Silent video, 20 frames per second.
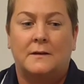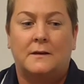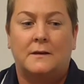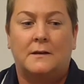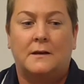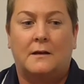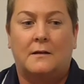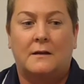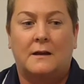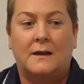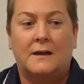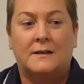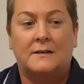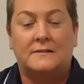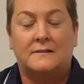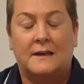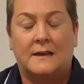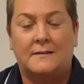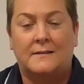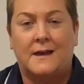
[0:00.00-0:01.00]
you know, like I
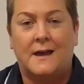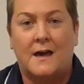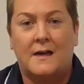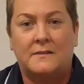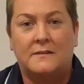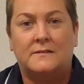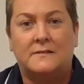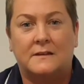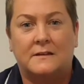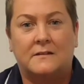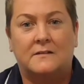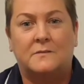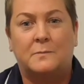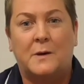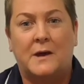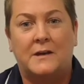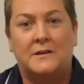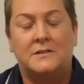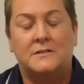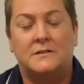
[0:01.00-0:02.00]
say, they are the sickest
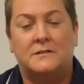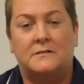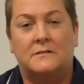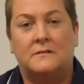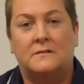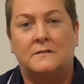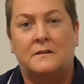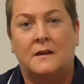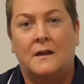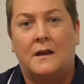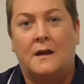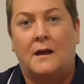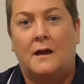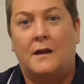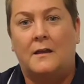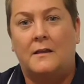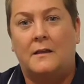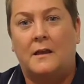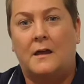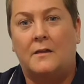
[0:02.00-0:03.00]
patients,
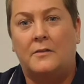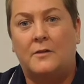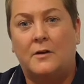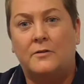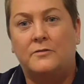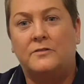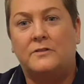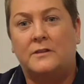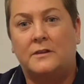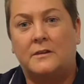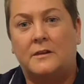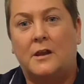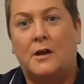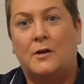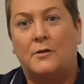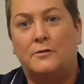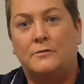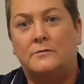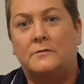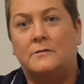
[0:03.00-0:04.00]
and those
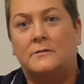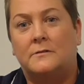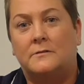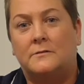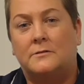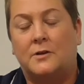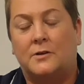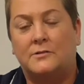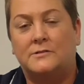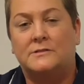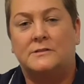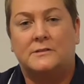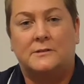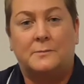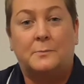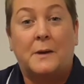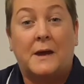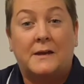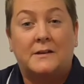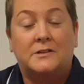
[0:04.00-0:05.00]
are
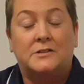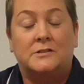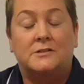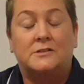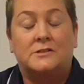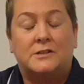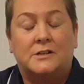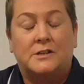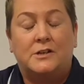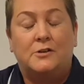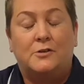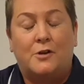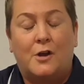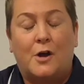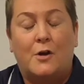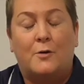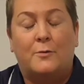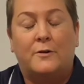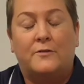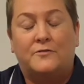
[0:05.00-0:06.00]
the patients that you
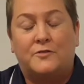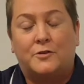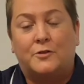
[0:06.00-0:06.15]
know